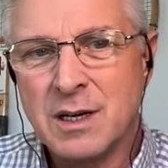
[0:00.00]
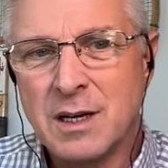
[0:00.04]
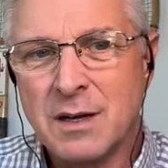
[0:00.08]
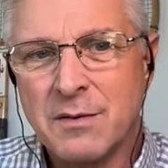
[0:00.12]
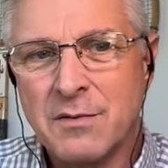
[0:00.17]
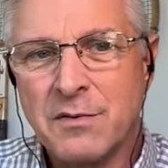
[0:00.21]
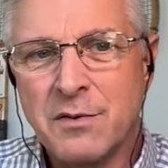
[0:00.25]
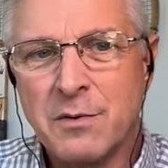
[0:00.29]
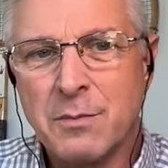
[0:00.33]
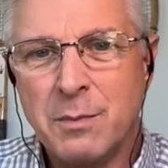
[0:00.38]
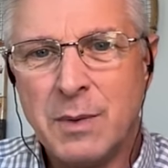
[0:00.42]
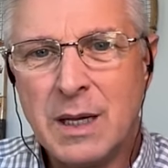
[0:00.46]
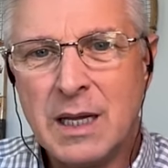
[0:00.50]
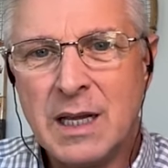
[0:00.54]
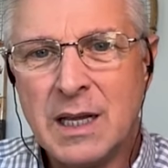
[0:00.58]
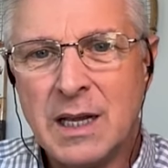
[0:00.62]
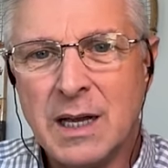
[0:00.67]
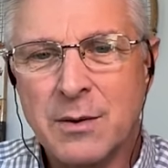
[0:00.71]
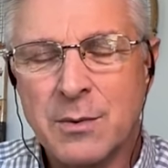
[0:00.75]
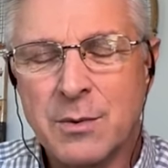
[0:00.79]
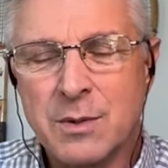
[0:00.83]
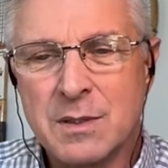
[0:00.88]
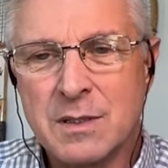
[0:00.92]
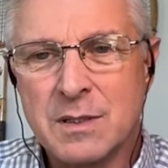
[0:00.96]
For me, I
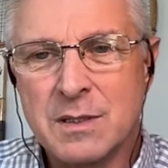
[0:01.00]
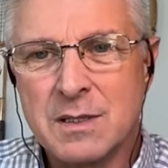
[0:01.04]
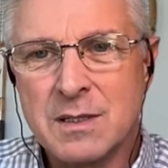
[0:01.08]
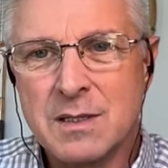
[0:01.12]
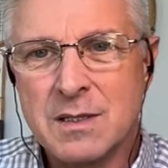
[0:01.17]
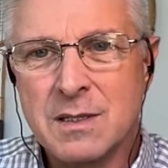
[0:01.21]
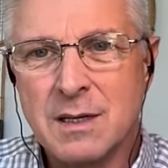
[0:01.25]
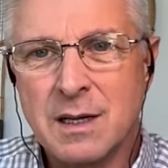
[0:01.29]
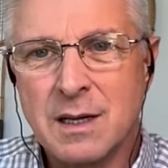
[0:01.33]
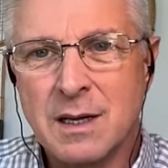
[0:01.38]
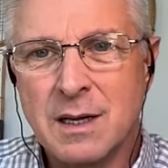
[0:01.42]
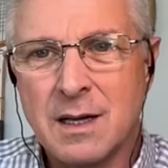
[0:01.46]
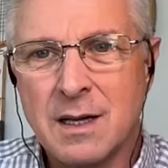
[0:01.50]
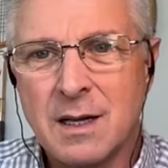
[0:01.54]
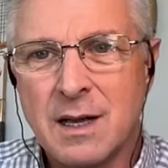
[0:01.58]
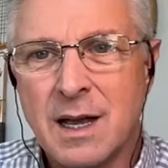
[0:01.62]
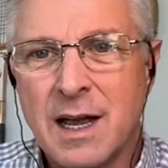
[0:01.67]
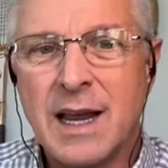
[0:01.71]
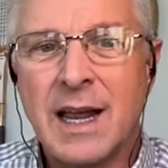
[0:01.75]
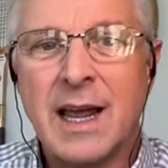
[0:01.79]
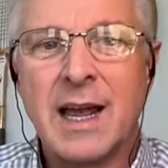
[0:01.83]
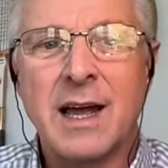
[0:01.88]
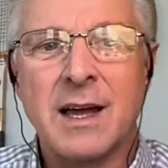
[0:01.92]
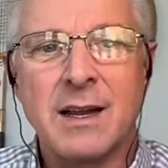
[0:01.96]

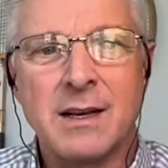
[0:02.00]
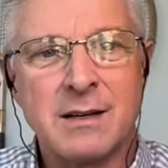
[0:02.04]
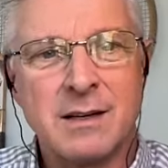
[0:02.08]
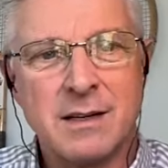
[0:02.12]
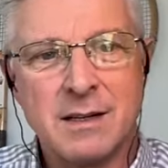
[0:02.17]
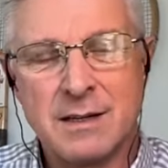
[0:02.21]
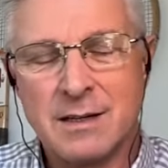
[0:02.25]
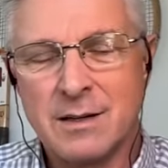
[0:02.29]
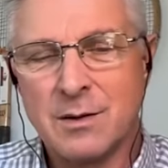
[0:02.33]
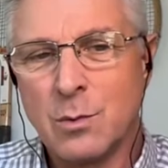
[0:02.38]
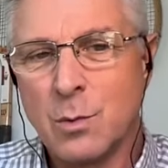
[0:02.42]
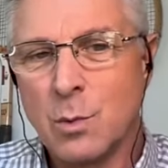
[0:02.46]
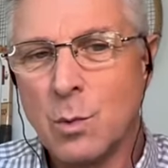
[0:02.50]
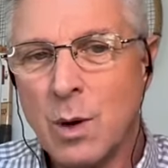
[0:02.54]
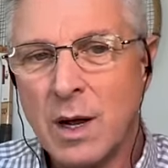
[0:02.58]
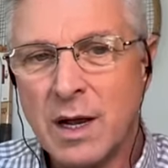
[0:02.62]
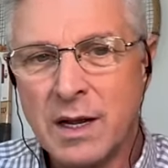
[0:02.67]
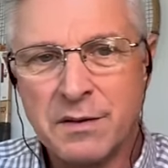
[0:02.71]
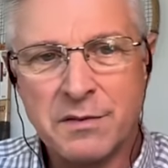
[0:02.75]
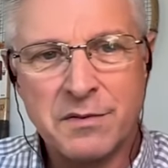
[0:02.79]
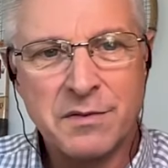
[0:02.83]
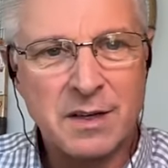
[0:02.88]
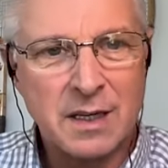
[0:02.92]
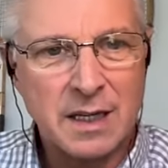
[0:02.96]
had a
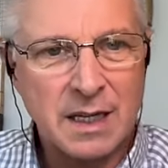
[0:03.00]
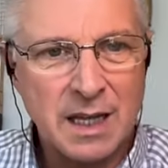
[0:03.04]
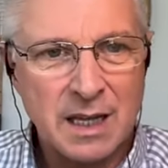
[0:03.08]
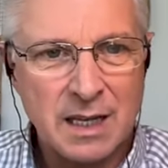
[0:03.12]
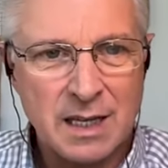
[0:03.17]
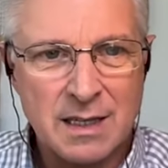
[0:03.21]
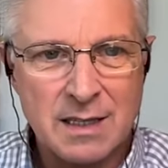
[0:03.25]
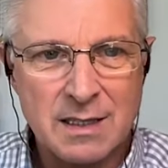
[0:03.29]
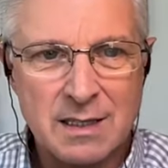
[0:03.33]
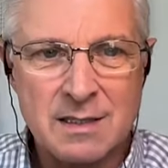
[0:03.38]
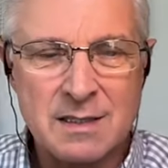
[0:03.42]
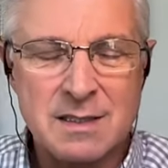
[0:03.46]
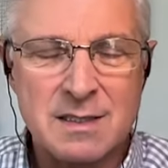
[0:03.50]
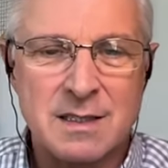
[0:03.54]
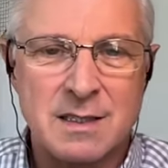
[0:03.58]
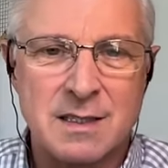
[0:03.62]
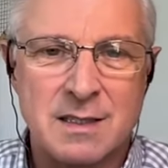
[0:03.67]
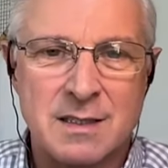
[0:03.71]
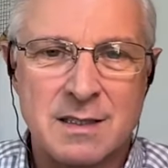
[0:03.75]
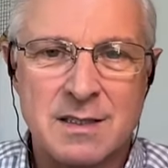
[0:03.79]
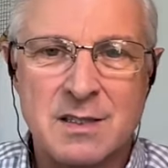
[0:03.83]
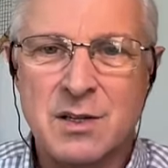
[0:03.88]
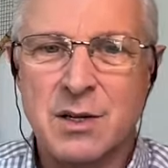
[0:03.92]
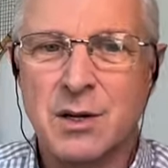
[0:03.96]
wife and kids,
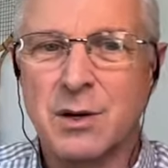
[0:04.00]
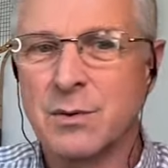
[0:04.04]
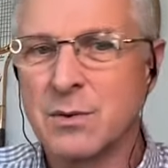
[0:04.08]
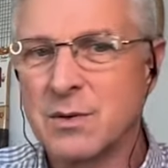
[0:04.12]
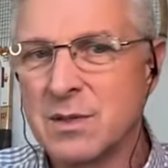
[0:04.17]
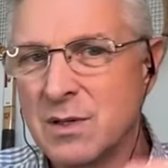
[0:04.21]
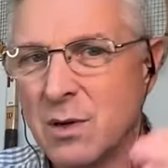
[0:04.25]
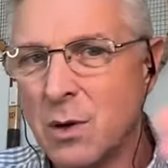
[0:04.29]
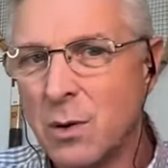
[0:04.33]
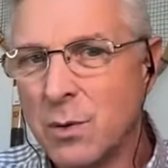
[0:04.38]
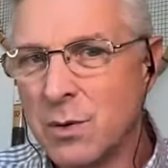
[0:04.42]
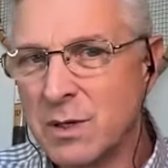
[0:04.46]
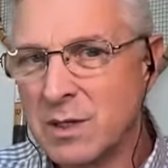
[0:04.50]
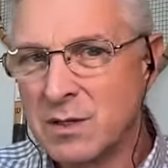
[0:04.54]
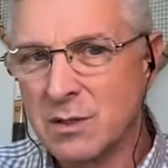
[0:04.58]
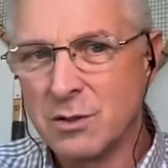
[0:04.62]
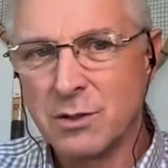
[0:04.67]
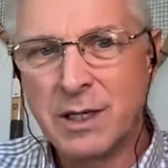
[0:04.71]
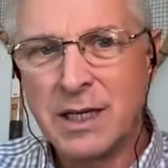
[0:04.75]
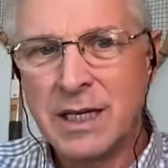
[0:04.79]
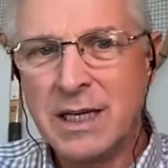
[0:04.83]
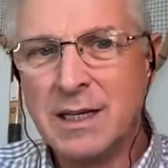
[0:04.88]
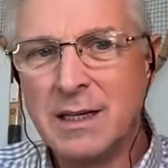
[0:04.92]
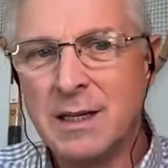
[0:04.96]
and so I was always
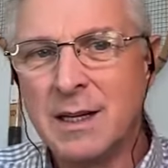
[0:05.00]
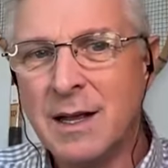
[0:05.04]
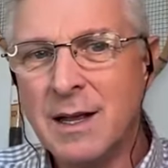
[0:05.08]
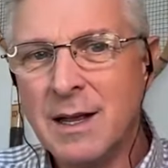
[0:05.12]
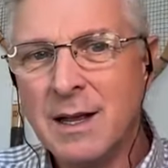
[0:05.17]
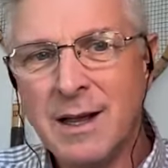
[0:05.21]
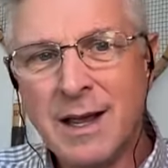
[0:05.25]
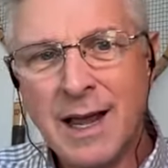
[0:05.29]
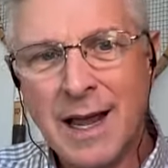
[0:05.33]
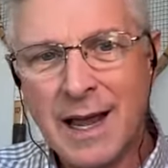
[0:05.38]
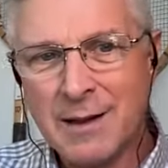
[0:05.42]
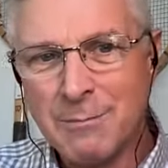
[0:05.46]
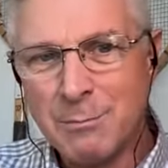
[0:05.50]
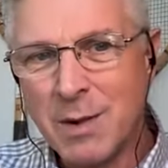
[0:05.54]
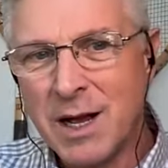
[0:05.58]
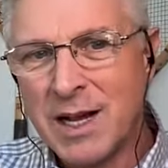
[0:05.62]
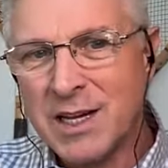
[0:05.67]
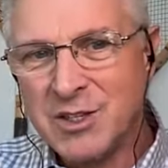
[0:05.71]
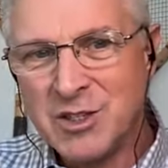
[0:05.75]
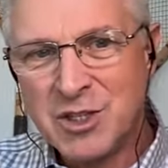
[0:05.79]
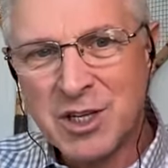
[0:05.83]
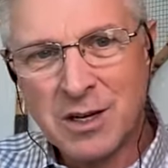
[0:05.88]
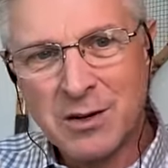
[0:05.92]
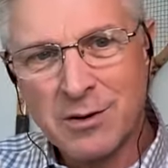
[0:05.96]
looking at my
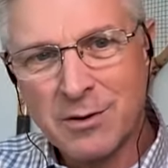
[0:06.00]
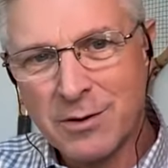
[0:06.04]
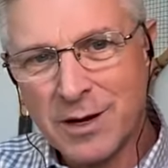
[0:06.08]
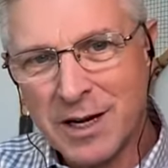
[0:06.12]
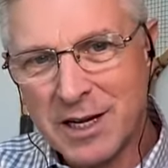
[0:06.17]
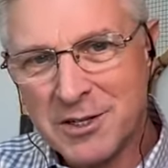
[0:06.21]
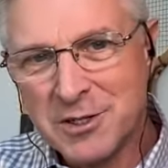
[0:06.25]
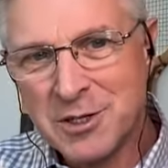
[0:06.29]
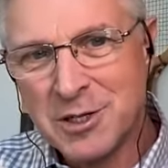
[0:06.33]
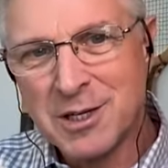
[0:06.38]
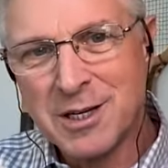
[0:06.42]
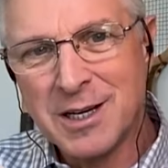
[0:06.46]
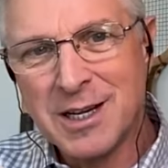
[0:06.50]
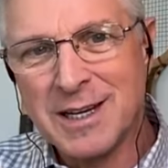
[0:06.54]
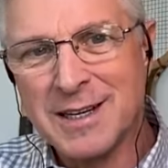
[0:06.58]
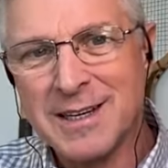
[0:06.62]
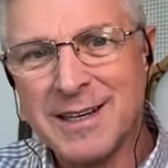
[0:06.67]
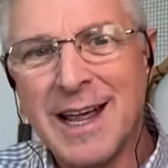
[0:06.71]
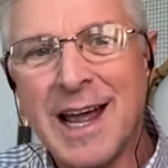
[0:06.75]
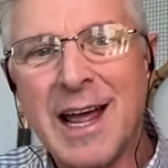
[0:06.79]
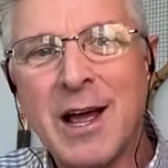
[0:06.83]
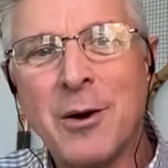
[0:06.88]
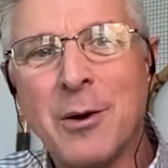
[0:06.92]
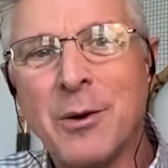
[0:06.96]
generation and
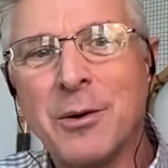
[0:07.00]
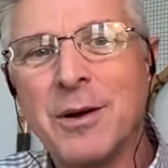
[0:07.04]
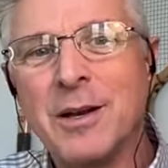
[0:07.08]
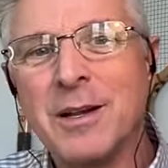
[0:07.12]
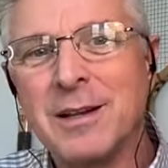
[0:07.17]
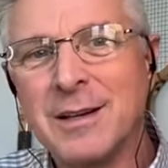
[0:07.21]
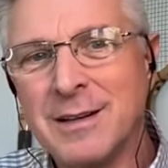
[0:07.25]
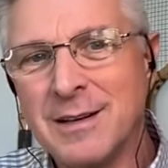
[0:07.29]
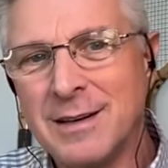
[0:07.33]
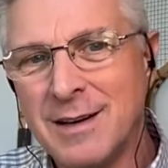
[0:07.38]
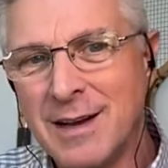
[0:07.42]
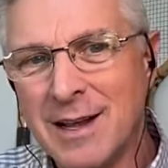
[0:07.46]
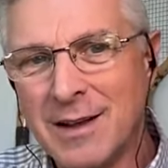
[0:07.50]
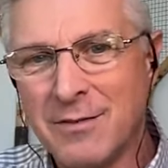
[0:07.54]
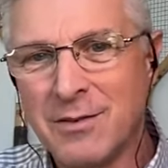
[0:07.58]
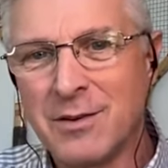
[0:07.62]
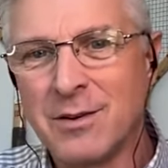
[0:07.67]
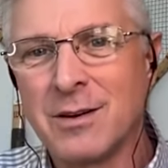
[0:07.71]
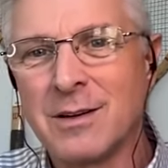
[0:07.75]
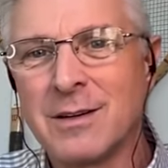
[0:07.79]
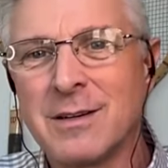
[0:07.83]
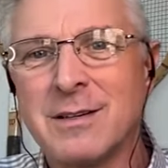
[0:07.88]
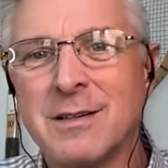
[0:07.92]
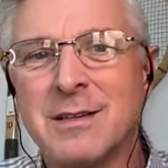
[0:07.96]
down, and
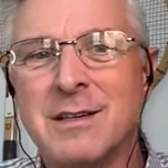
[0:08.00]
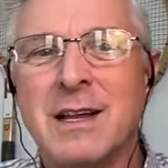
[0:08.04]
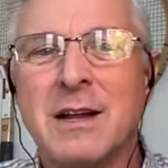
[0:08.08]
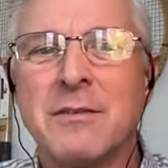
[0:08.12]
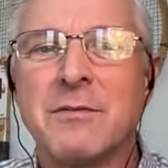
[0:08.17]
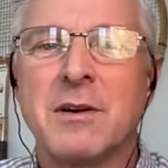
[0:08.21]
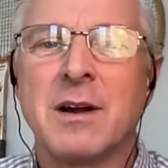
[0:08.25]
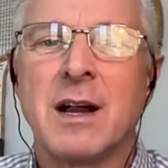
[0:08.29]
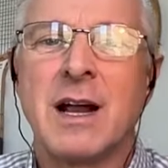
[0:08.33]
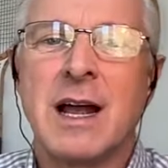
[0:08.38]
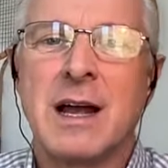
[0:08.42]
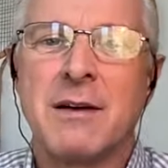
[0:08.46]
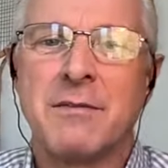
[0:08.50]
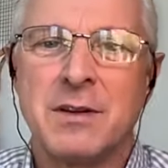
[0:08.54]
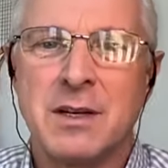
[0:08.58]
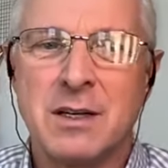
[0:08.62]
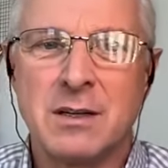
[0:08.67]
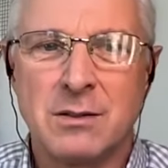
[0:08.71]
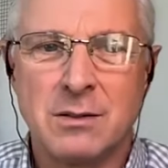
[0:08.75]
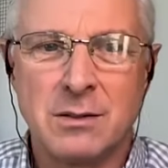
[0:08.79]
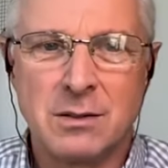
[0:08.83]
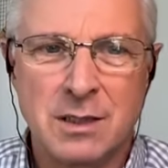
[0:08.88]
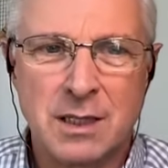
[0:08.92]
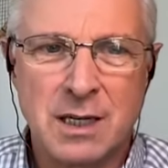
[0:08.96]
never having to
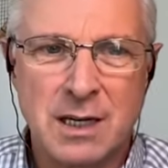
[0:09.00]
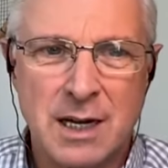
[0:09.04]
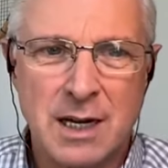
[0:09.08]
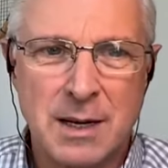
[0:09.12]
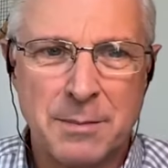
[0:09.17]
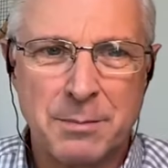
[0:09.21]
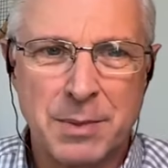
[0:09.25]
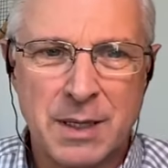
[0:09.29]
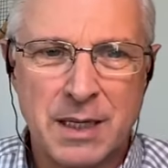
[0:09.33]
look up.